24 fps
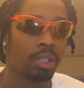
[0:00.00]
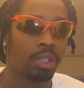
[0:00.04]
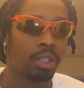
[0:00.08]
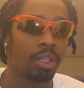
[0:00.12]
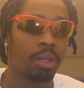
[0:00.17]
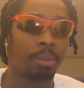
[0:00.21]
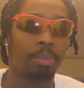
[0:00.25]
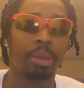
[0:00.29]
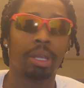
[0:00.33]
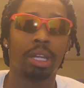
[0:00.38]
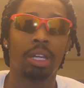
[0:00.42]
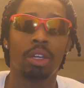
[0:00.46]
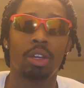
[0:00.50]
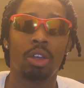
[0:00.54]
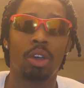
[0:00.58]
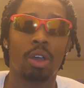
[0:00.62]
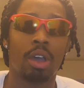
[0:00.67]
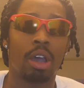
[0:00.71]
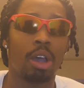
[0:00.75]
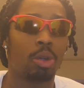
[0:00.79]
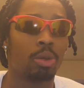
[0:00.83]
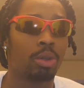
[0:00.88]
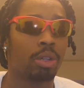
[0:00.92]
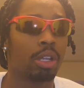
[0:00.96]
depending on
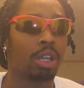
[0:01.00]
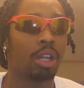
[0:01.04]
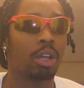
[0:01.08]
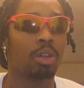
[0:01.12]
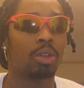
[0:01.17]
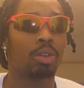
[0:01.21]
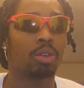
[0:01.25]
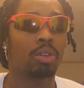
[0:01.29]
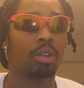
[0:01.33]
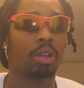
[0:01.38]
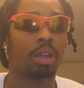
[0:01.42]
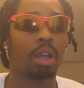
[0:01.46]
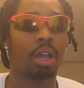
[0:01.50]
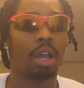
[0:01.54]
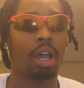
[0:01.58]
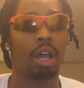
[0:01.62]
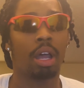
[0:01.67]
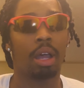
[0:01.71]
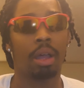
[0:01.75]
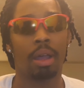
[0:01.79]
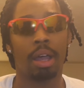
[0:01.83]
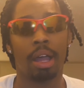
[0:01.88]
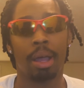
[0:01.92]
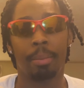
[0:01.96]
how it go,
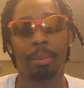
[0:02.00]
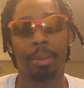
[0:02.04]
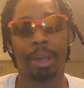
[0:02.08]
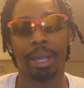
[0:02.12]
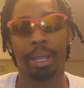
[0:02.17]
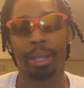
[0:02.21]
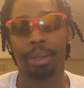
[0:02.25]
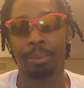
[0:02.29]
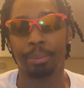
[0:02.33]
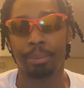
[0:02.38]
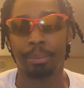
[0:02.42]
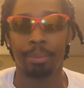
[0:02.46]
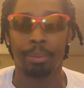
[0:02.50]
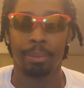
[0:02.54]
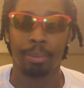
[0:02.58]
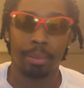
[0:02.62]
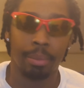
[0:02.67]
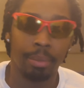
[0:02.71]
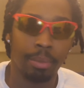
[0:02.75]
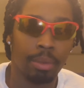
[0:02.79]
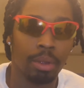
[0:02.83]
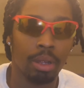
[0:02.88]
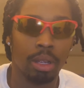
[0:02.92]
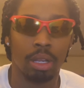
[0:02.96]
uh, I might
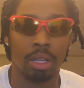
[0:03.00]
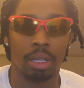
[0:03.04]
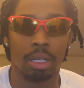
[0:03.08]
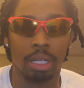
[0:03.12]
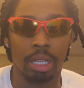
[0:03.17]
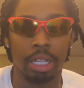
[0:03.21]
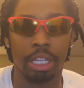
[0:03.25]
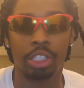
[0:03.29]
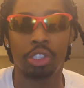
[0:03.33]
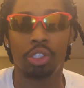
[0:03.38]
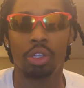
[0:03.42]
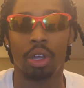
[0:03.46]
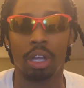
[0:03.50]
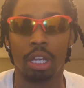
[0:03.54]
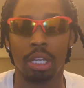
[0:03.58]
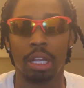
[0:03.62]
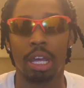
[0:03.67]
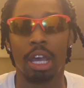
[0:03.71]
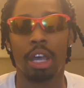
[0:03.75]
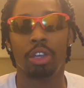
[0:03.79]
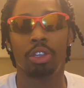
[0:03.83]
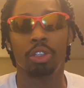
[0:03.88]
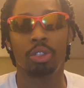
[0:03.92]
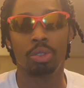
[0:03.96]
let you
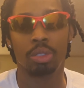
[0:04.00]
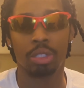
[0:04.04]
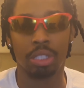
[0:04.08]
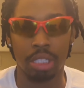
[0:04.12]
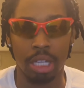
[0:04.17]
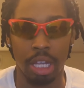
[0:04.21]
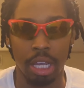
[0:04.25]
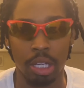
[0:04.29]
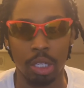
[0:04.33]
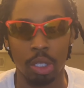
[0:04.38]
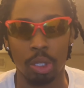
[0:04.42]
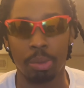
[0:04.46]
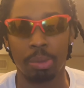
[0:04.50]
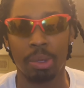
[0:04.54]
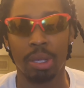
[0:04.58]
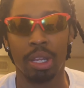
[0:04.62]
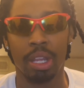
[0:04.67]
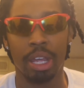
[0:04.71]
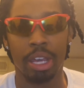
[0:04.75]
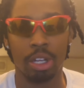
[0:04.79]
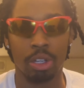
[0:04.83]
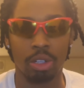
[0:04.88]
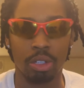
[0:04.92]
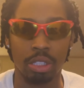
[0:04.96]
allow you to stay a little bit
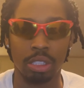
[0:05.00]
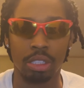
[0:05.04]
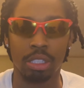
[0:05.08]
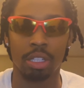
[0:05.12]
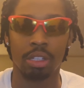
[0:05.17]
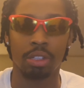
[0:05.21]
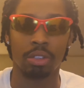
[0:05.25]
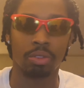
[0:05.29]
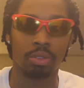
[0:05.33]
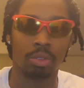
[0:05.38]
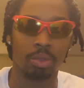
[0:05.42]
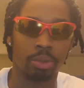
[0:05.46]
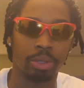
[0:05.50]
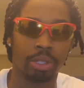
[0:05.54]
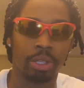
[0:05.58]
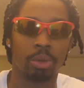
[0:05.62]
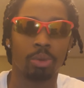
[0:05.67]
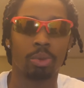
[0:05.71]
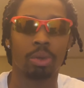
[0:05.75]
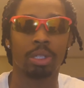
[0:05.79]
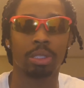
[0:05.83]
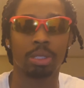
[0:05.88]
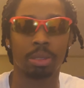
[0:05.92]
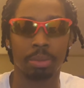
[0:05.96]
later and stuff and we can
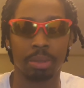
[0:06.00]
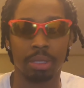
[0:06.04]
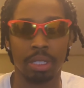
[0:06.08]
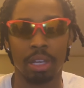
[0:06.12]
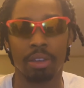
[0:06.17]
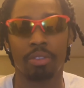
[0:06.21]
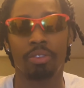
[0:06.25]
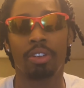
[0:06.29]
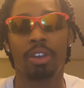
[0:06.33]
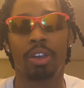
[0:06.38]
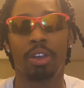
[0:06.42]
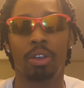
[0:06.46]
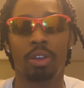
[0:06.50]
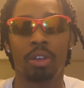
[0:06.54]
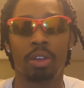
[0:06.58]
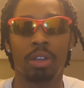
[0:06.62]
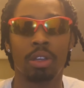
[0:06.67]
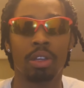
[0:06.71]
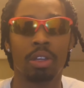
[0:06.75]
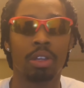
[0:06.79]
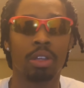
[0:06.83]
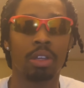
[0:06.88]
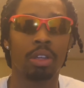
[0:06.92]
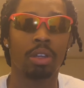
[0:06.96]
work some stuff out.
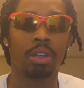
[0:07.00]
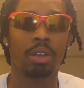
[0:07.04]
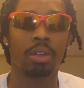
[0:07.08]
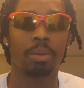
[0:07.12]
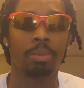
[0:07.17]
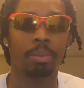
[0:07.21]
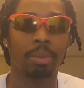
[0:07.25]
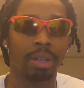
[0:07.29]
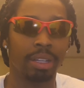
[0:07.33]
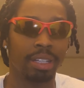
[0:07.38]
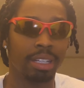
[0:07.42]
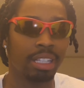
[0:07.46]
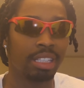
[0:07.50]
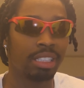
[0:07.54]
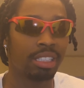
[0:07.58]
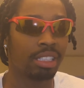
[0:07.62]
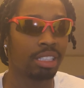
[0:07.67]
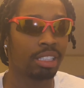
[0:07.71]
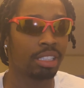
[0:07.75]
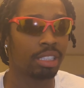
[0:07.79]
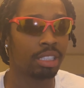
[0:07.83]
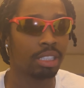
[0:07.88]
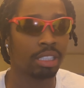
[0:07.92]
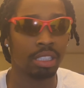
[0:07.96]
But this
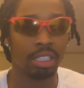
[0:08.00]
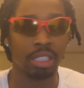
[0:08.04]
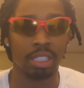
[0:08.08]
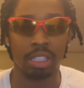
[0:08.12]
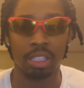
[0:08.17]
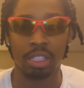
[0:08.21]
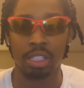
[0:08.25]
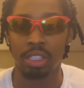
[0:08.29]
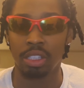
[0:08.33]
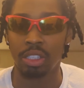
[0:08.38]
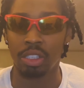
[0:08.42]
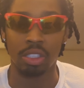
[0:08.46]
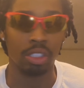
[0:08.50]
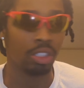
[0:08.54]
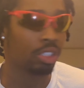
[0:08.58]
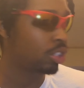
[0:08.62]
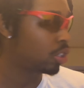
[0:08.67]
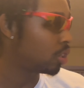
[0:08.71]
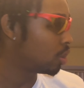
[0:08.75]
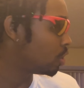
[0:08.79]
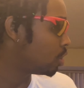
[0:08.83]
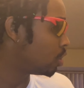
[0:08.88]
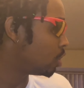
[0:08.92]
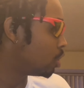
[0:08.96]
is
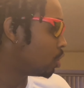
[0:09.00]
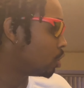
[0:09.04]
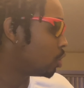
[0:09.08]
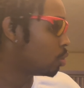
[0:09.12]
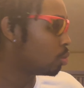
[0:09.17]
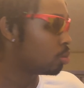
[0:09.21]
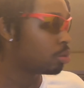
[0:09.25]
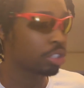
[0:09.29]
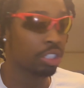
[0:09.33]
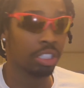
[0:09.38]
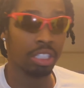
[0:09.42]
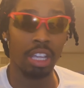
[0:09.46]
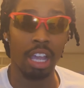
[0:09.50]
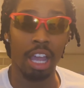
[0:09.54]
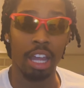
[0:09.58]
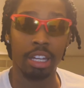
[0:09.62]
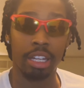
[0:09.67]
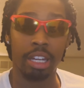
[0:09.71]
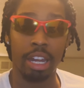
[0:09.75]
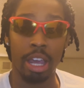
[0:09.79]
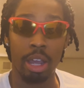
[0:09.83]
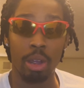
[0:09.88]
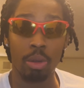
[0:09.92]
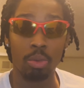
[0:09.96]
you just got
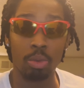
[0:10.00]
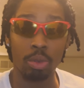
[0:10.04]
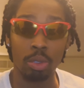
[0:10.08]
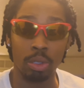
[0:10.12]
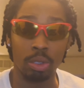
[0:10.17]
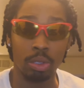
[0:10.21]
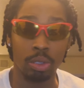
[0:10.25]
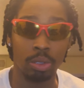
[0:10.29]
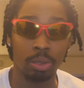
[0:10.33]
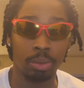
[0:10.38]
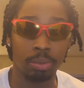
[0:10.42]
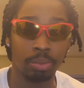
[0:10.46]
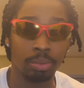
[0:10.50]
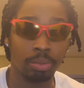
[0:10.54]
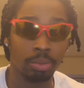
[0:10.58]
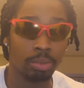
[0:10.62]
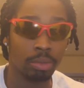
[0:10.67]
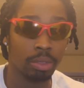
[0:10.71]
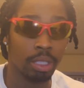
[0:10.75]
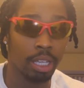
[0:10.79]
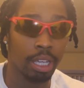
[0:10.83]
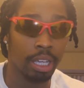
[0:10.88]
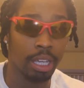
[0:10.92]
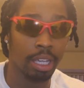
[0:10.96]
that room
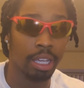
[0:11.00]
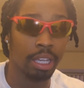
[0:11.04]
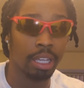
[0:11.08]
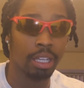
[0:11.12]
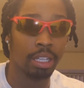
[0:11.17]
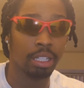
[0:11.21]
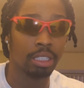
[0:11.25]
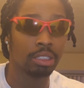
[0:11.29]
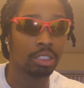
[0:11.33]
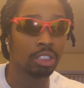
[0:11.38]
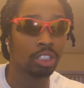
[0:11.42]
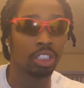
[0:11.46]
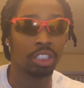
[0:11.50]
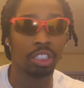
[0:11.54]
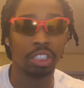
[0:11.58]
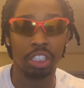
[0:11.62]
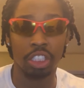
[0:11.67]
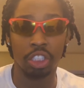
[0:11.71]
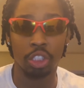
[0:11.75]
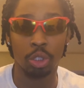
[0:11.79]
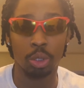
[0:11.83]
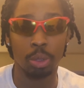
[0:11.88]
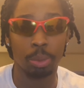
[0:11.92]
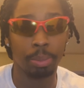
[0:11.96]
and just
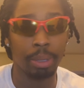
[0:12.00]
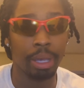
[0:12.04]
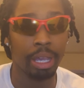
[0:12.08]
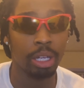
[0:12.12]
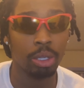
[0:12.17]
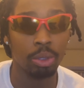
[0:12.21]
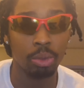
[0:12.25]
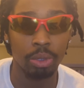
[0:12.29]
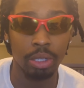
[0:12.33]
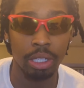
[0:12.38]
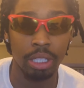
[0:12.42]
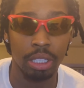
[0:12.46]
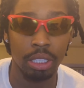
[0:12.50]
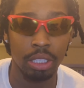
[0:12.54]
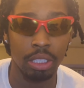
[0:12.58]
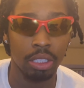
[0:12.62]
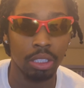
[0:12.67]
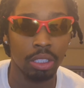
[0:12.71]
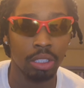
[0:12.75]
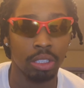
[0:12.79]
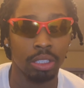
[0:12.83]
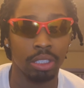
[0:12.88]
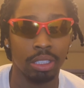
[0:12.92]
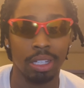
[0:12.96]
need you to pay the rent,
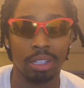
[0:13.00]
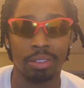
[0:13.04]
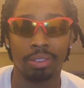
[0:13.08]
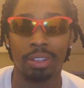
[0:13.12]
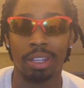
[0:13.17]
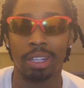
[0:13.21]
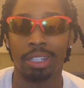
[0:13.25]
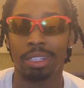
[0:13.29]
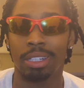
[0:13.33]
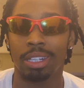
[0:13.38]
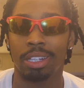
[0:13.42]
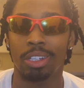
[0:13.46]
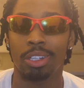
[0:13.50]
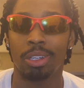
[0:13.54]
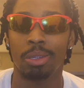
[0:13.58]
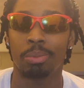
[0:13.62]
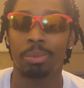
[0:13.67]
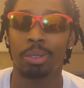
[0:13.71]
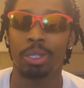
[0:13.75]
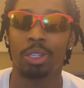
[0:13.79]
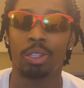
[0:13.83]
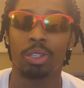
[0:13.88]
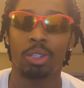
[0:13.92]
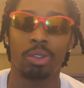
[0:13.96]
stuff like that, don't
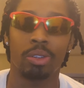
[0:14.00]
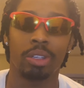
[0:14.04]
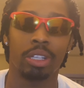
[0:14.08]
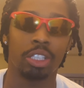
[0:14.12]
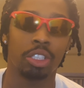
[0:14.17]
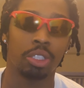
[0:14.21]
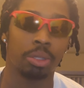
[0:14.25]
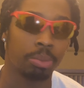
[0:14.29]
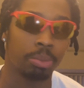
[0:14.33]
be on no extra